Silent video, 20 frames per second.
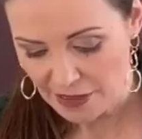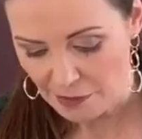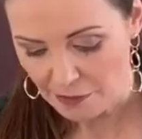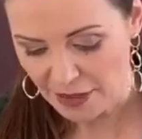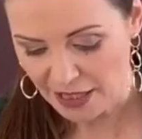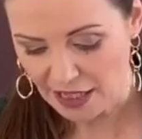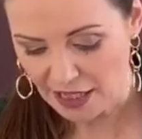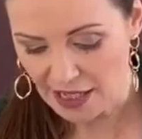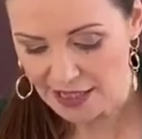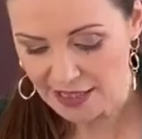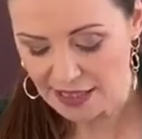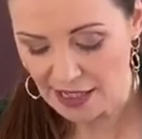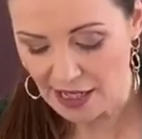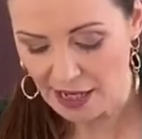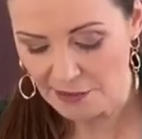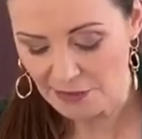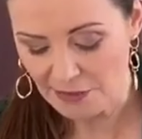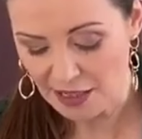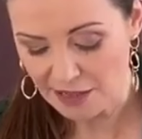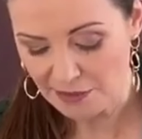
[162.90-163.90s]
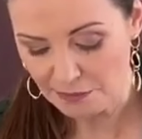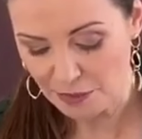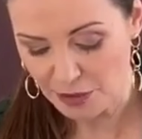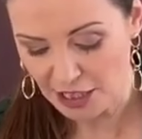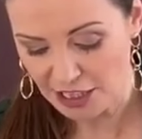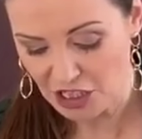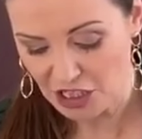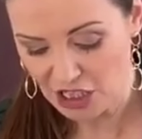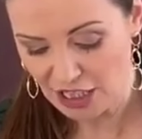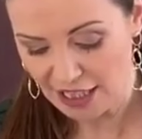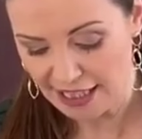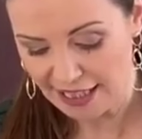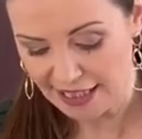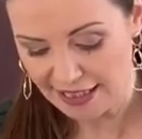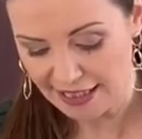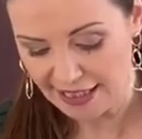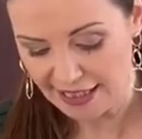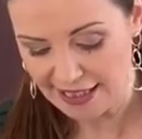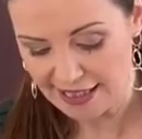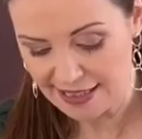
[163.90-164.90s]
because I'm not putting chili
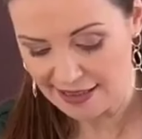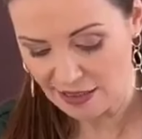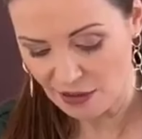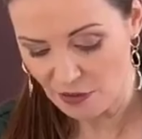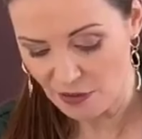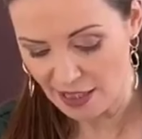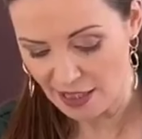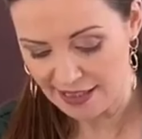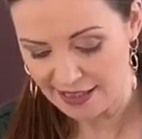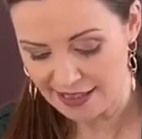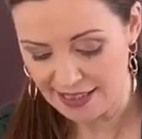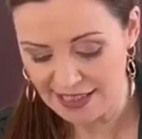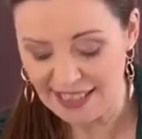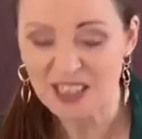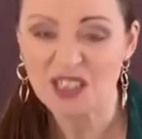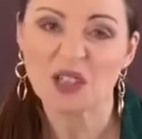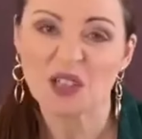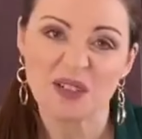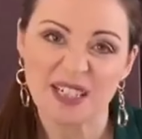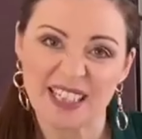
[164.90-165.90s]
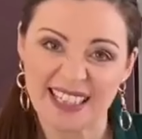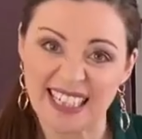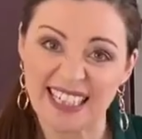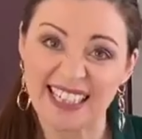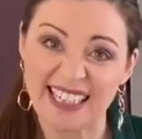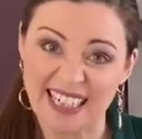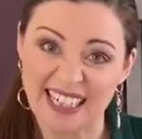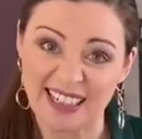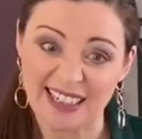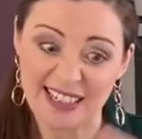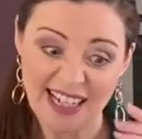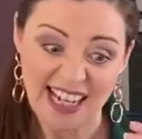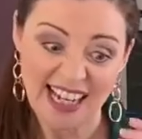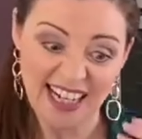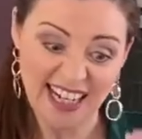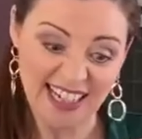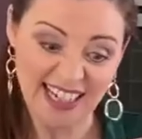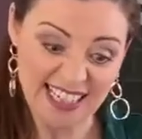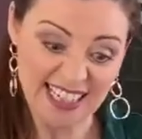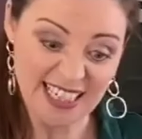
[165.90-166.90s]
in this, so I do need that little
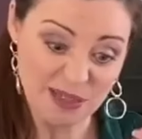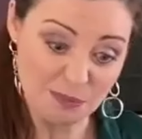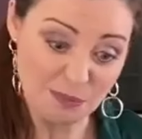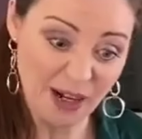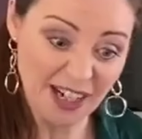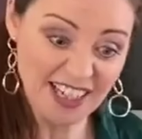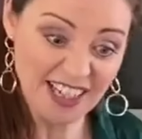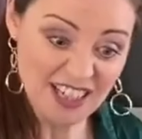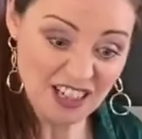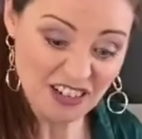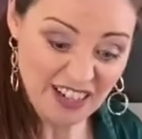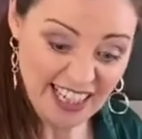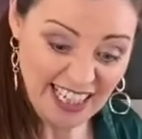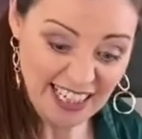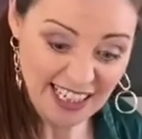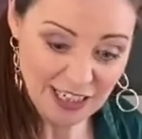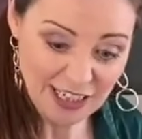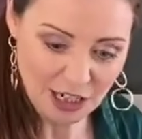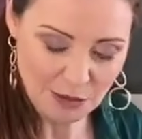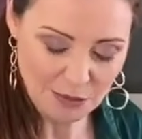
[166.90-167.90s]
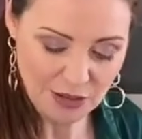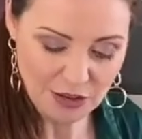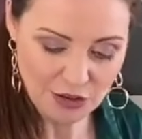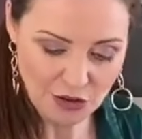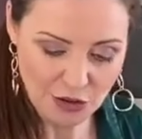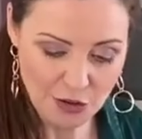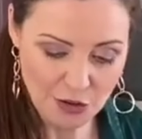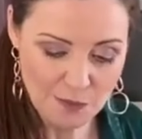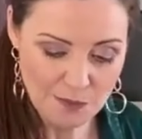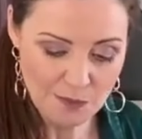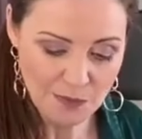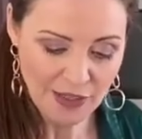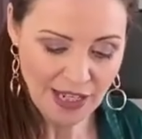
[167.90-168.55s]
kind of spice or heat coming through.